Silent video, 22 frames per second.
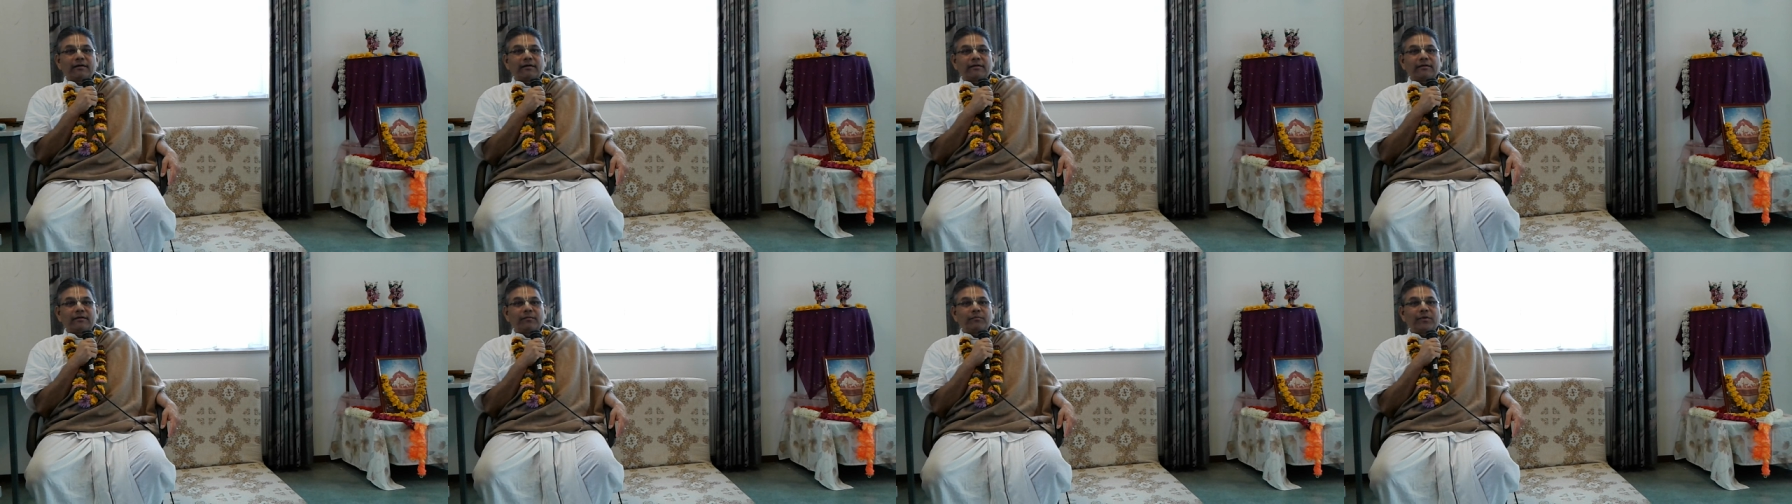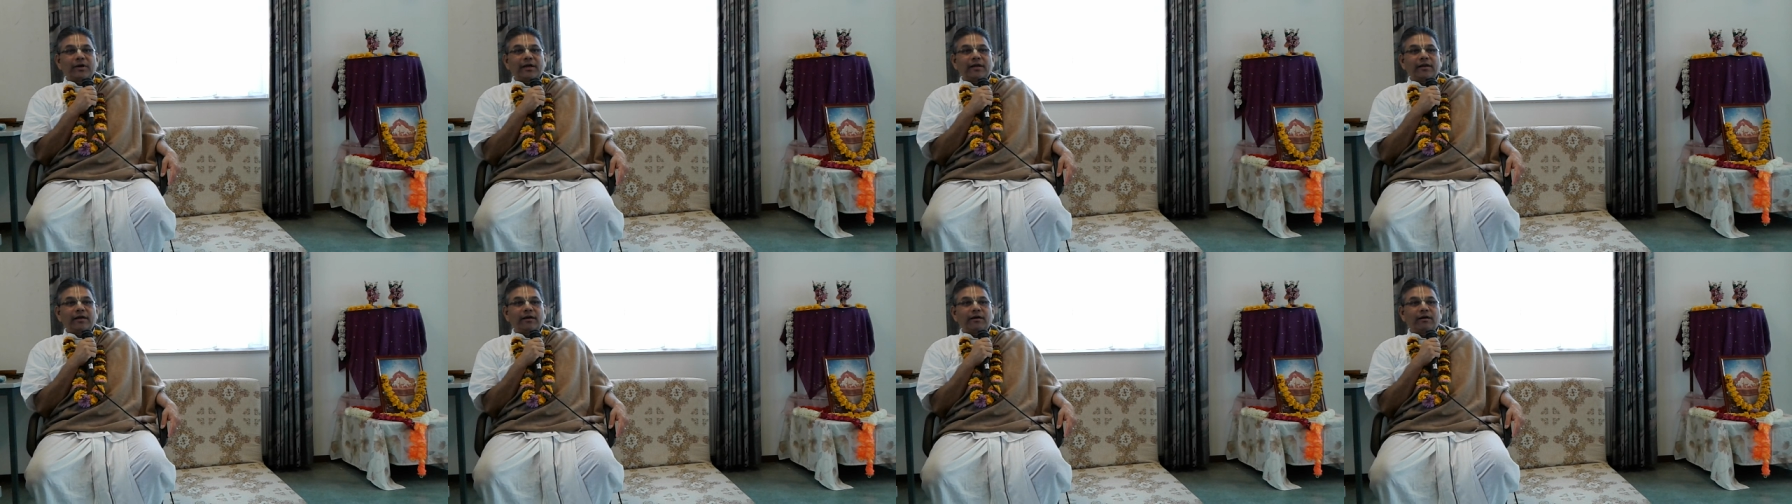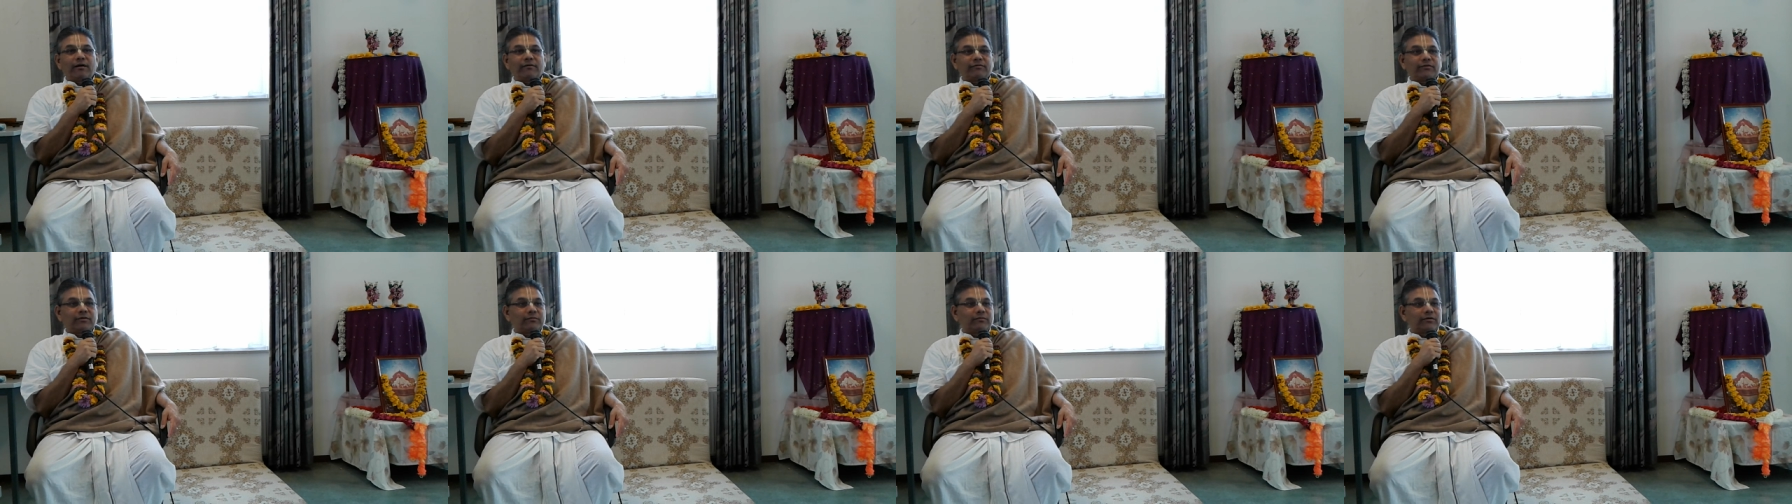the meaning
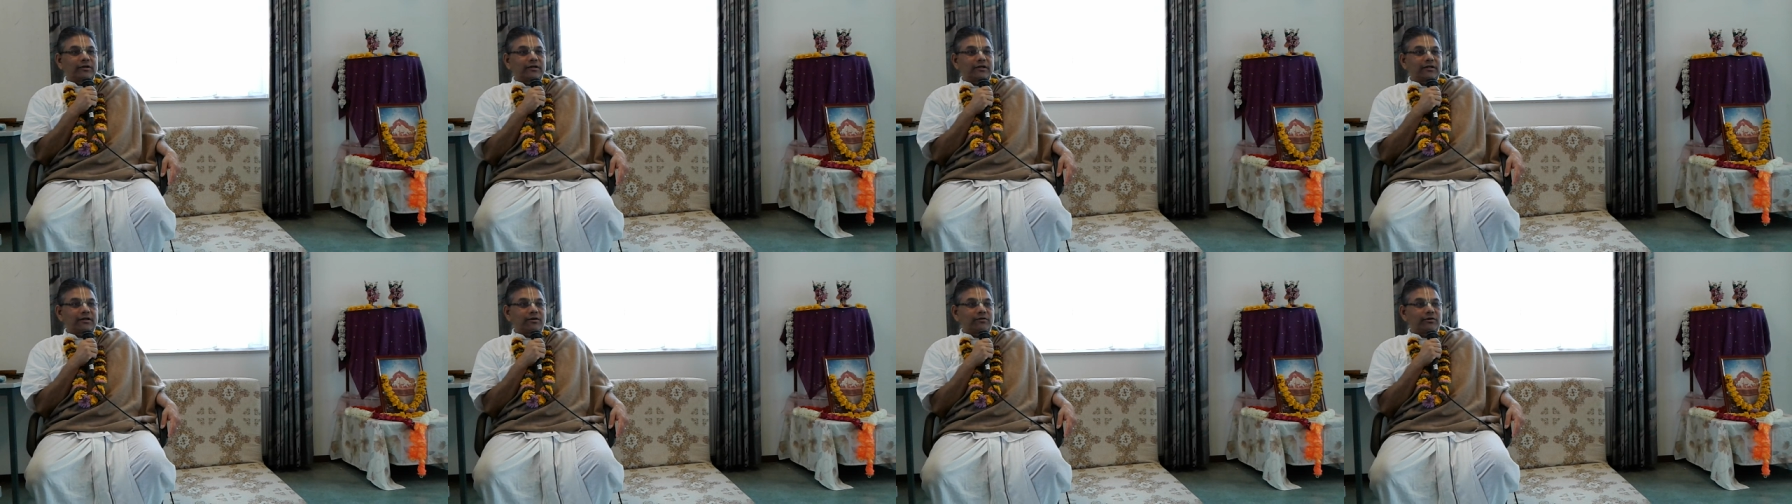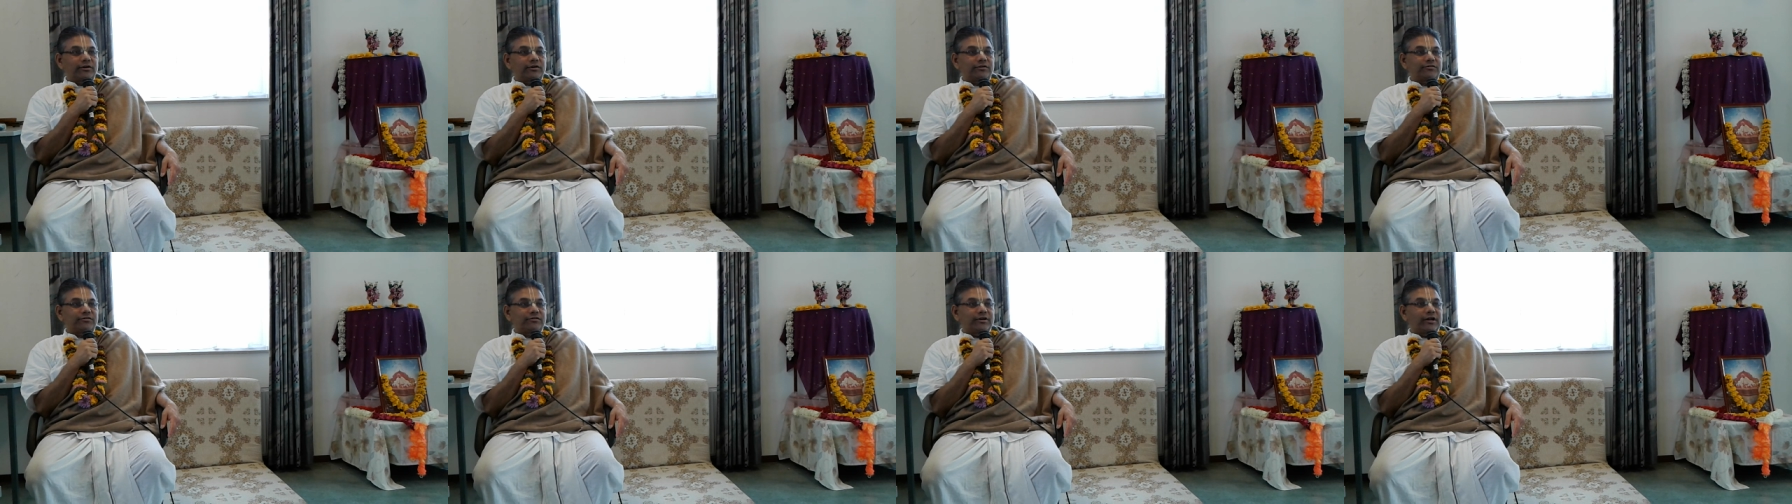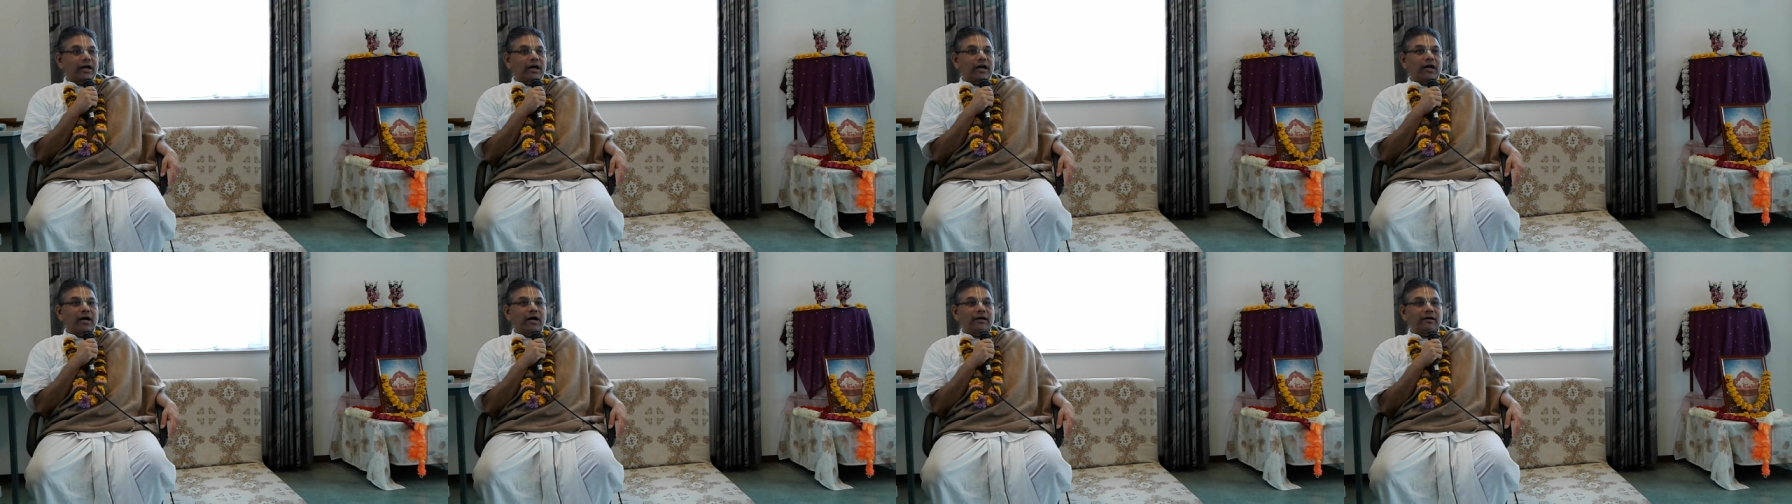of the word
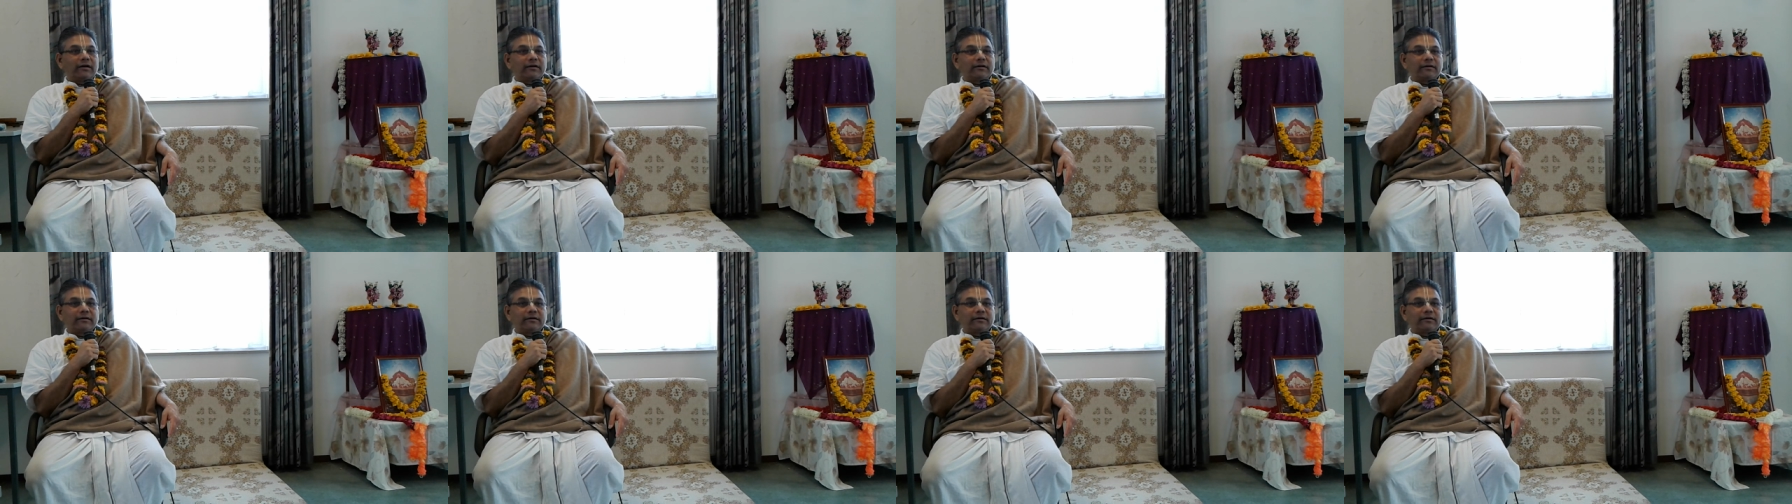Krishna,